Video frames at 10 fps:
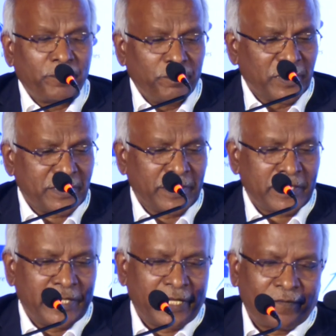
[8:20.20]
Business
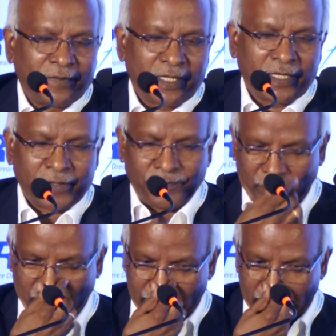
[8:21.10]
Leader of the
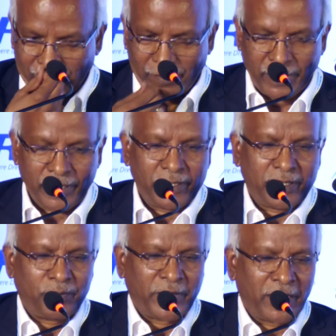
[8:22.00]
Year Award,
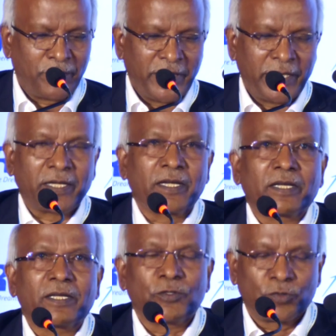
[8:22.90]
Miami,
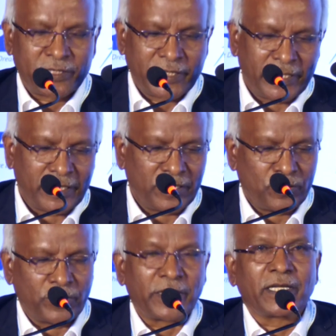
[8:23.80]
USA
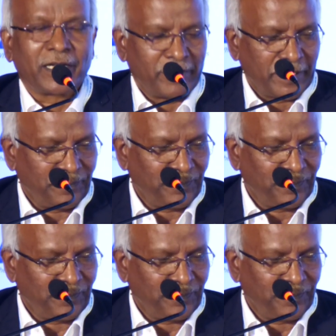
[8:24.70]
2011.